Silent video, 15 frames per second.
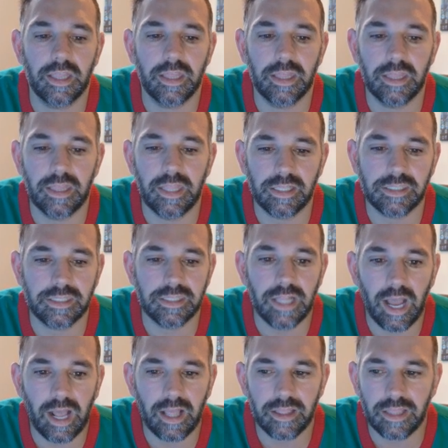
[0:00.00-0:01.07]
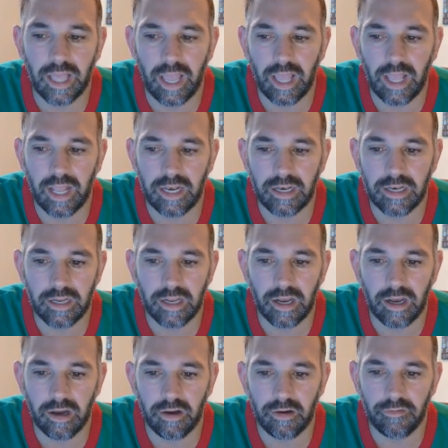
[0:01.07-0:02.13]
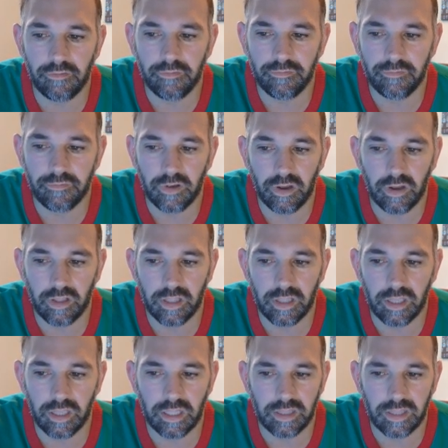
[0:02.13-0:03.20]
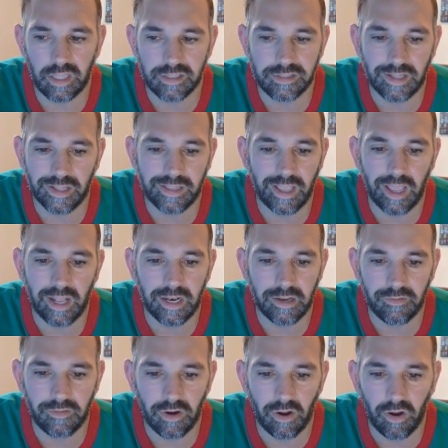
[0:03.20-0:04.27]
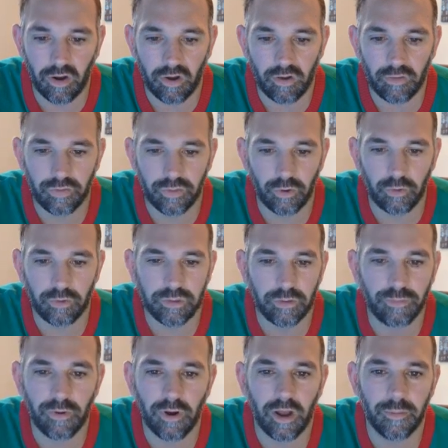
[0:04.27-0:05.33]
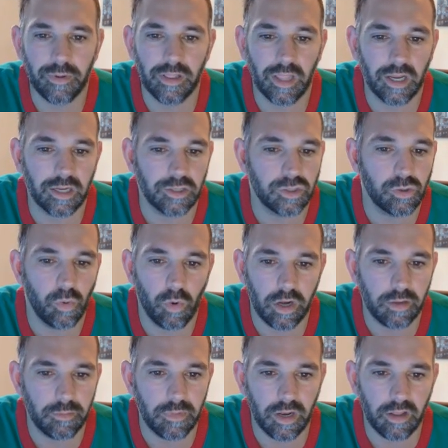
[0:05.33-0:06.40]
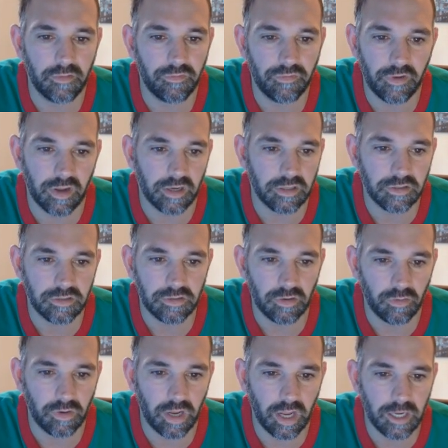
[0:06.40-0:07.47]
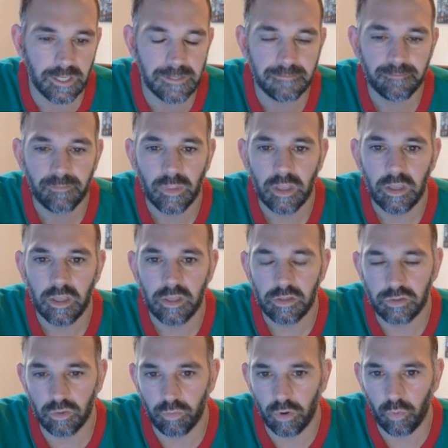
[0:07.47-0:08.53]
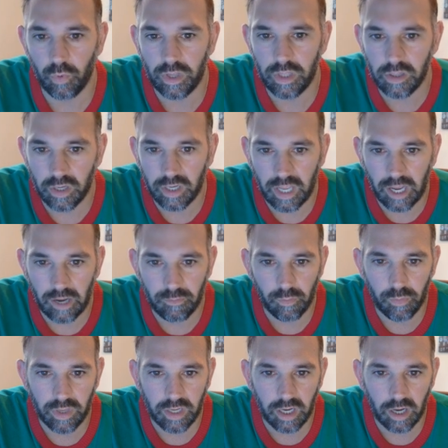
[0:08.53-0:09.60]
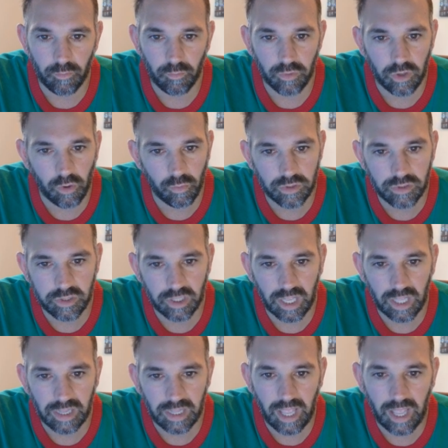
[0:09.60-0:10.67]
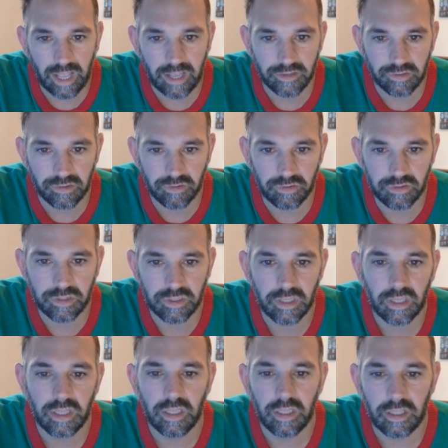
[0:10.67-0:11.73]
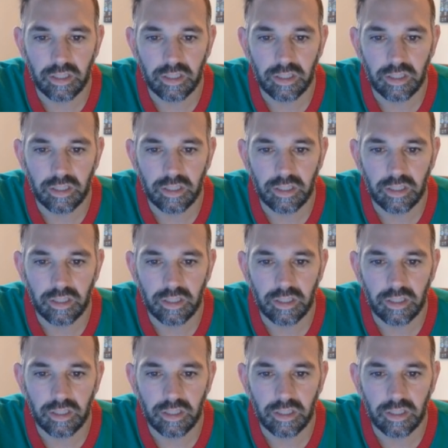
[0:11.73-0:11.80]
that's not the end of it all. Those are probably like a 20-minute fix, okay? So what we look at when we come, we always look at the hazards,